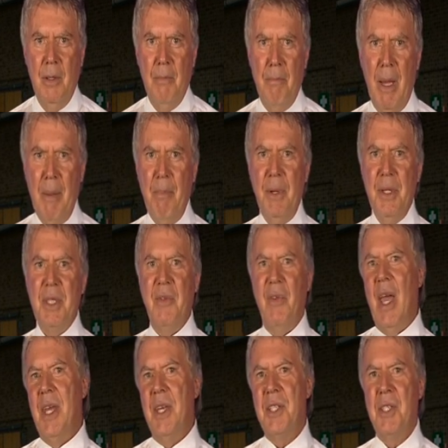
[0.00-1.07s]
Members of
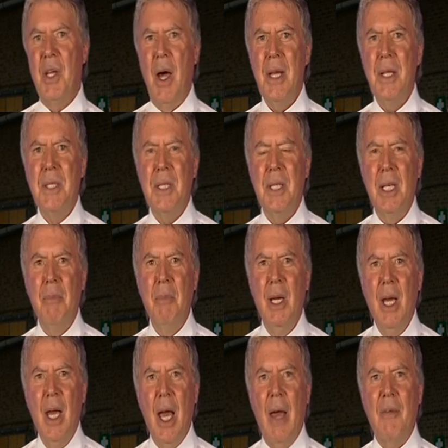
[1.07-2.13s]
our design team
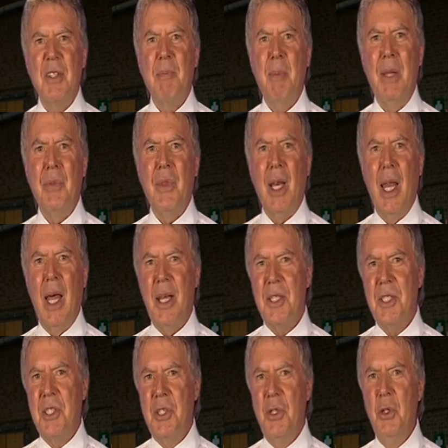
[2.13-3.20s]
have spent the
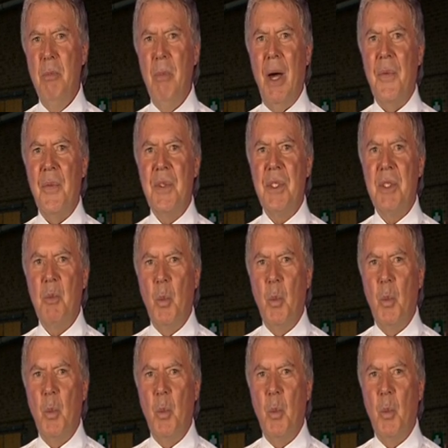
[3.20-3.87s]
last 2 months